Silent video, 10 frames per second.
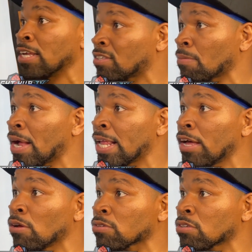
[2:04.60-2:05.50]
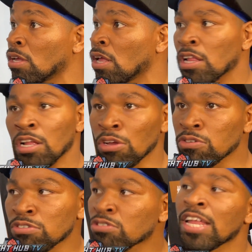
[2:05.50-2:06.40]
somebody else. The
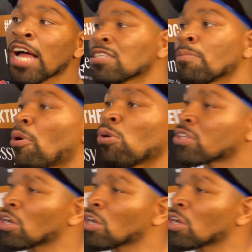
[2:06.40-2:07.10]
loser's not supposed to